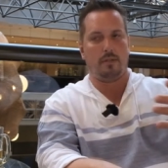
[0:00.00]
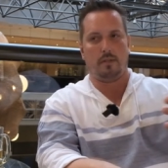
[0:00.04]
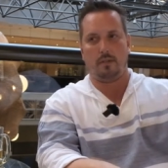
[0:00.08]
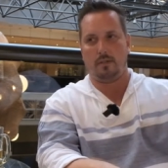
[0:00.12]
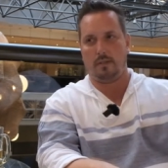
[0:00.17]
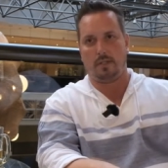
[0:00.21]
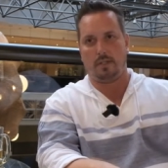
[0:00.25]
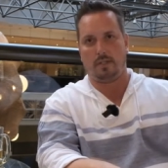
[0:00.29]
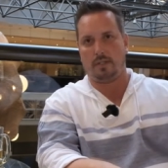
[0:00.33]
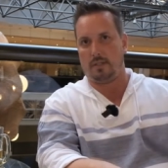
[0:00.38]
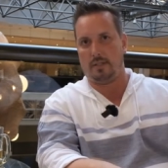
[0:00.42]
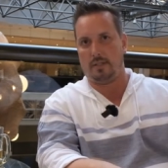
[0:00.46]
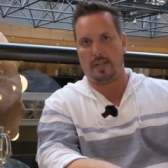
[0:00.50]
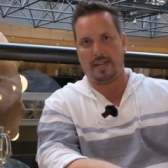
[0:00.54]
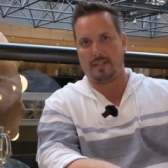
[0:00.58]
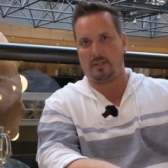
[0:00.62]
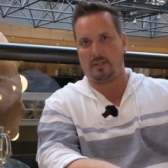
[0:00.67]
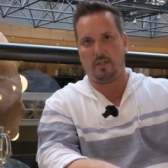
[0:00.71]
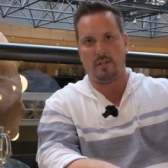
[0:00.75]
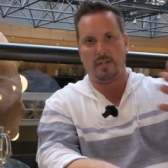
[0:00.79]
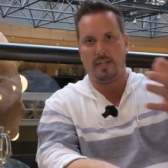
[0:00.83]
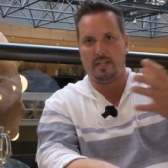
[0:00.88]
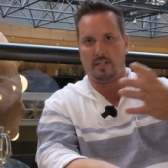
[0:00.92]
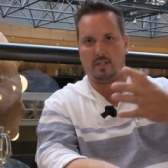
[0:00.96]
It's,
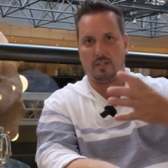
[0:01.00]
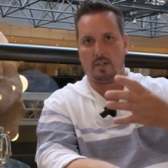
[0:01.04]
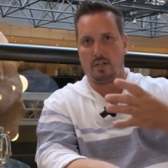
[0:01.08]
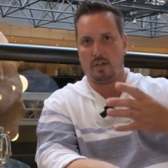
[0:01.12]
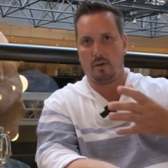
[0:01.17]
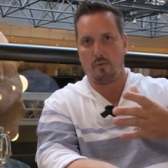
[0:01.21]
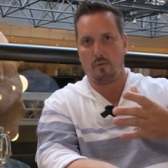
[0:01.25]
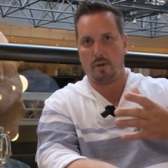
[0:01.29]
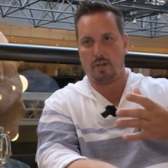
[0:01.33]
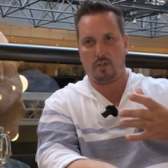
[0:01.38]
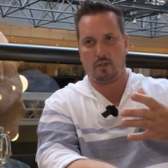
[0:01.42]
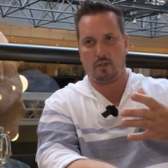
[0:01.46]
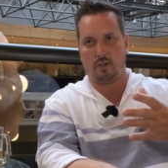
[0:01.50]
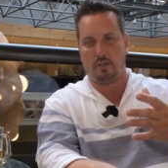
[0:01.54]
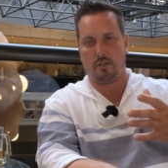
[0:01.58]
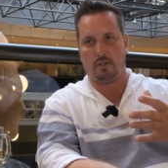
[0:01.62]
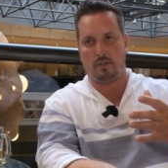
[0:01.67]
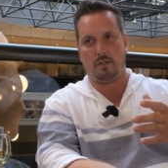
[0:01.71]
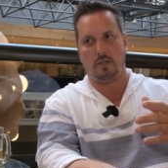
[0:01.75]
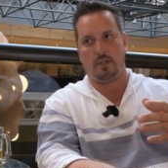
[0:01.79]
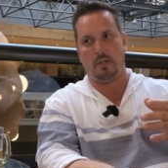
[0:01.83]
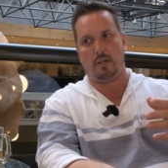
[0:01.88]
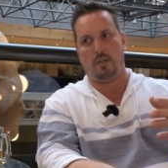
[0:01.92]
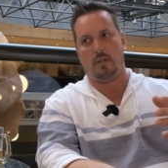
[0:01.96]
that's the next generation.
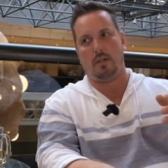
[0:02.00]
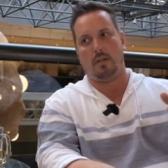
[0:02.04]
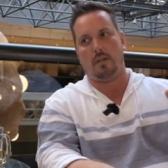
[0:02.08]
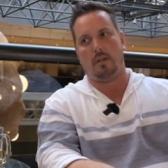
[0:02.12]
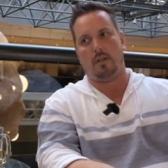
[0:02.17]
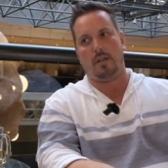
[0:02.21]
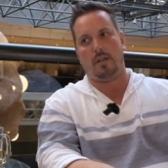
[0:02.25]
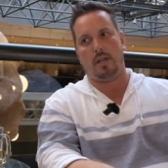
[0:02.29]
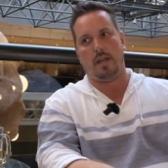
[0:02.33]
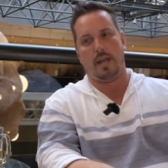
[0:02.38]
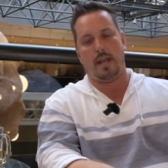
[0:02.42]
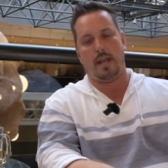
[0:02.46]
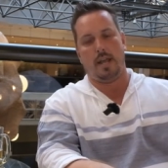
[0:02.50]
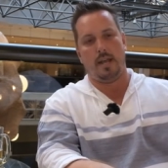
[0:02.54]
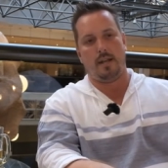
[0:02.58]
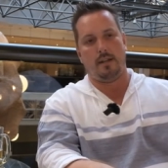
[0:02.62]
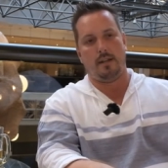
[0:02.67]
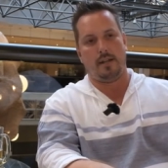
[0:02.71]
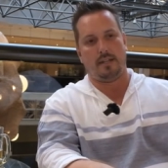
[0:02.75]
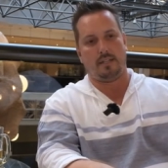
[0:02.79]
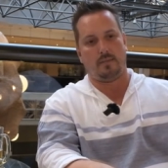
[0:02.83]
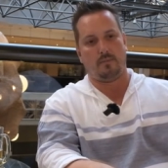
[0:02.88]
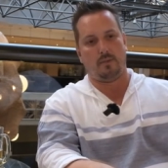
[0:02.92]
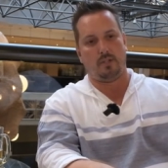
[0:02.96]

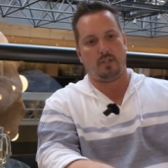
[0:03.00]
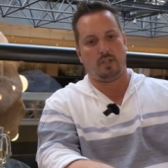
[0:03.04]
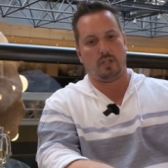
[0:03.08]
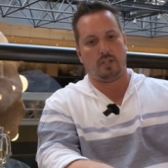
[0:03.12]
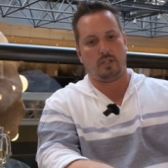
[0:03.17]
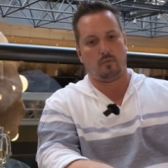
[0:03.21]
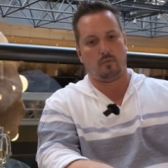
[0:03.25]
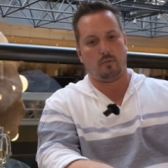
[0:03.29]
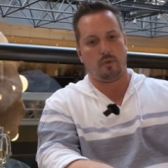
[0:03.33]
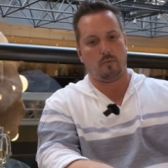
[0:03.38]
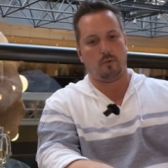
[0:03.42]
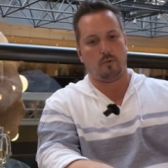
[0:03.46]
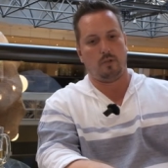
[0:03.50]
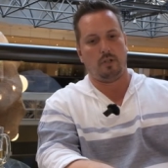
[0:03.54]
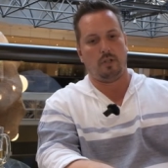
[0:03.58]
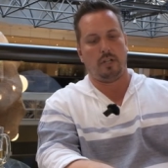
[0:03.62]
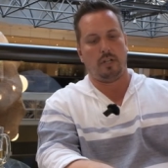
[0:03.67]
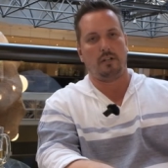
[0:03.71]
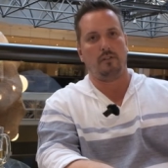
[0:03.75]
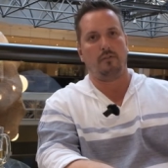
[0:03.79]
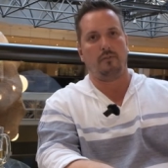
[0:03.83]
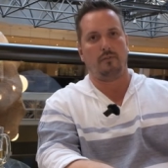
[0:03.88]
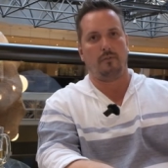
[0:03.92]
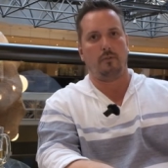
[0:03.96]
And as much as we put a
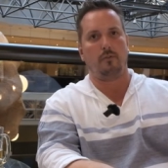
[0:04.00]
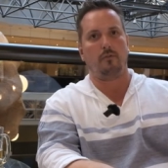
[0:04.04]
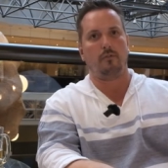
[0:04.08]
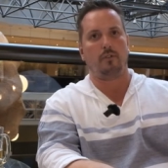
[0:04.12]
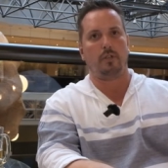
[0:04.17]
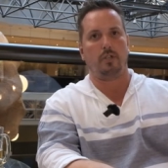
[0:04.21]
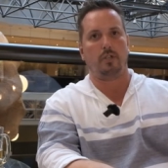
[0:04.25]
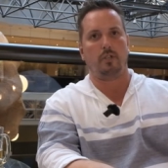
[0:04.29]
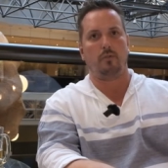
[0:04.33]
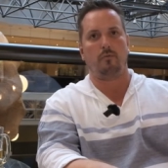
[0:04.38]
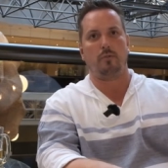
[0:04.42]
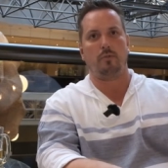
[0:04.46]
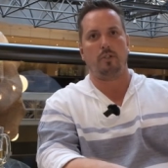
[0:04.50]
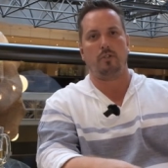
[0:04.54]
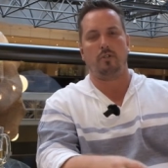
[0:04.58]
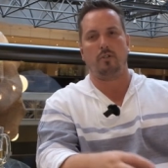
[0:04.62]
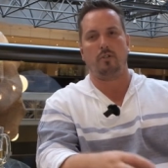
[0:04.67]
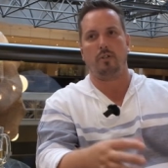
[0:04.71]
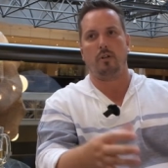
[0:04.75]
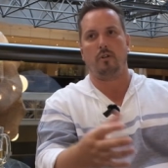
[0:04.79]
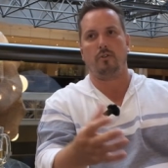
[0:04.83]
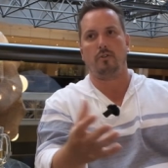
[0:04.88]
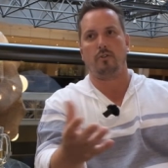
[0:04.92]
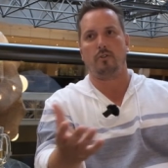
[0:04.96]
lot of focus, we
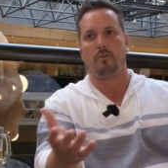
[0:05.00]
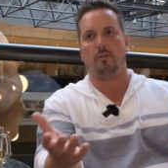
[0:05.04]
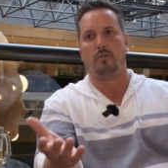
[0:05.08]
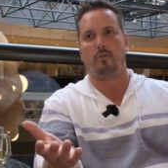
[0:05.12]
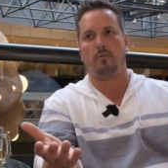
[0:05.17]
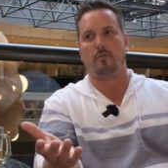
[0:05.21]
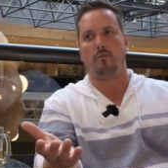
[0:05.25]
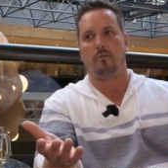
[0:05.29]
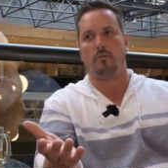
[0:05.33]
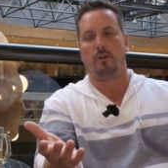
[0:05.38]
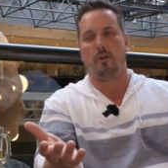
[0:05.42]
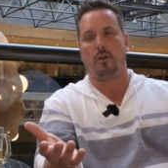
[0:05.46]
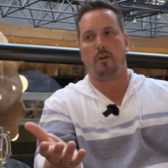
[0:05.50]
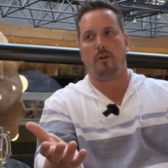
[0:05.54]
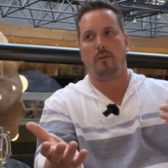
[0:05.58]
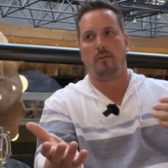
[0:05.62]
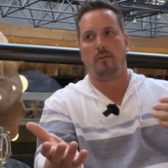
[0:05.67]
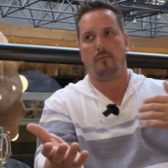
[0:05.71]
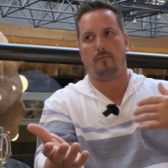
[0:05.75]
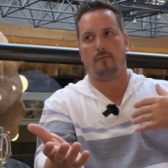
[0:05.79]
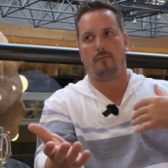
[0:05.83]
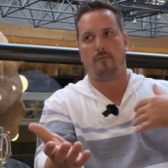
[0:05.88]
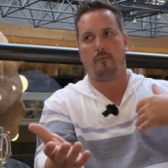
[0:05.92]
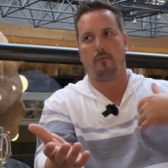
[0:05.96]
should also
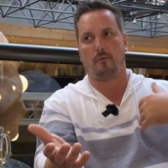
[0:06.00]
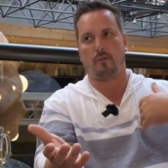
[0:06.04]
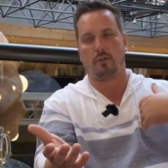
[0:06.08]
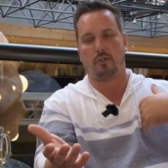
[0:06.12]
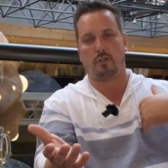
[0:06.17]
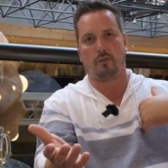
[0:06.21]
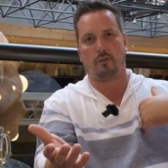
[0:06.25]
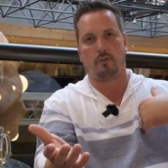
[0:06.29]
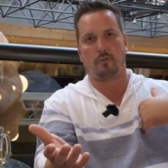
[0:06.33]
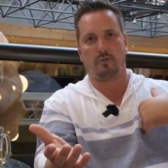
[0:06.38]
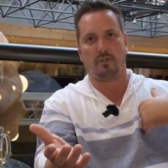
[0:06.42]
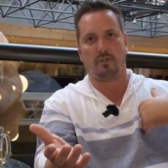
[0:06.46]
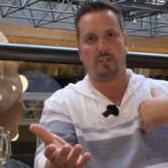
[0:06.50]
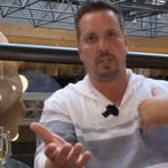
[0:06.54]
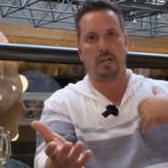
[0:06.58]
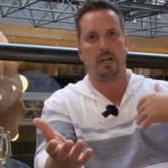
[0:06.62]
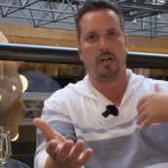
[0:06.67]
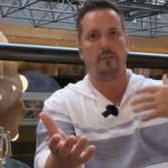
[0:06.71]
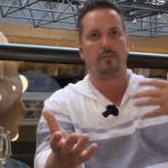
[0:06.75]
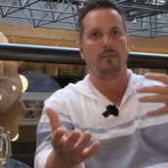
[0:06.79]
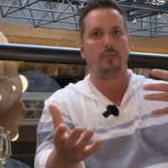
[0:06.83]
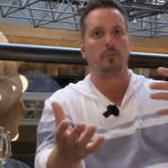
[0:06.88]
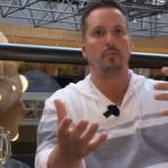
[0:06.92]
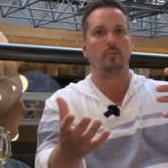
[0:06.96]
focus on
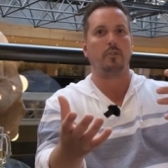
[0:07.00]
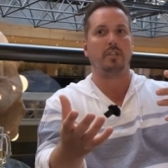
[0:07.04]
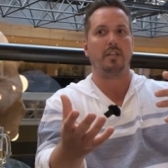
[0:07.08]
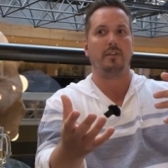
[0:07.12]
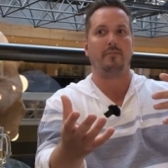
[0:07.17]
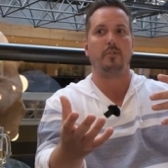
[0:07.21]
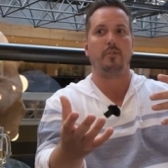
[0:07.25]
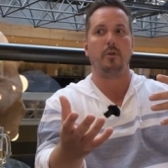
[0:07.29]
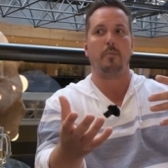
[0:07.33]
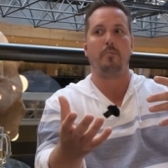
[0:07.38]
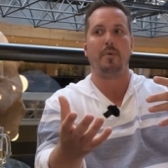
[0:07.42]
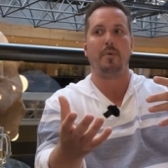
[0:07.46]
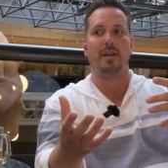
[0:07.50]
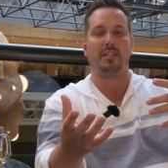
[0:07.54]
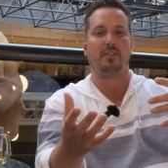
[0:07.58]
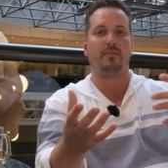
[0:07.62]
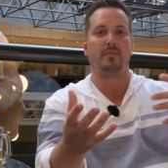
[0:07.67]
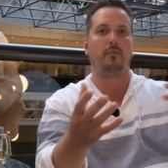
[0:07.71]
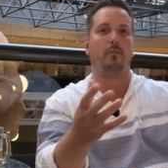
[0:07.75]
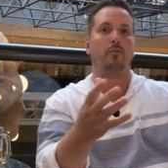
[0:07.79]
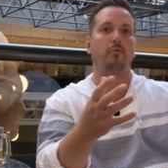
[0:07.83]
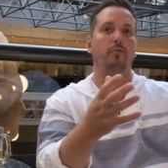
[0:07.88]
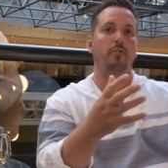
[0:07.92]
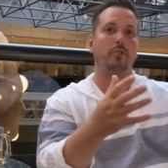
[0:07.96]
ourselves to give the best
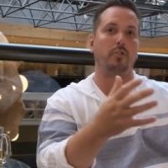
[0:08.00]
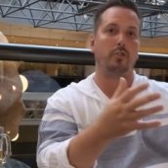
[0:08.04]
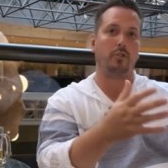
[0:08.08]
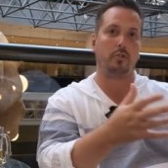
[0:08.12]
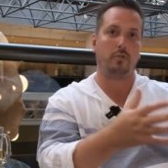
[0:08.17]
focus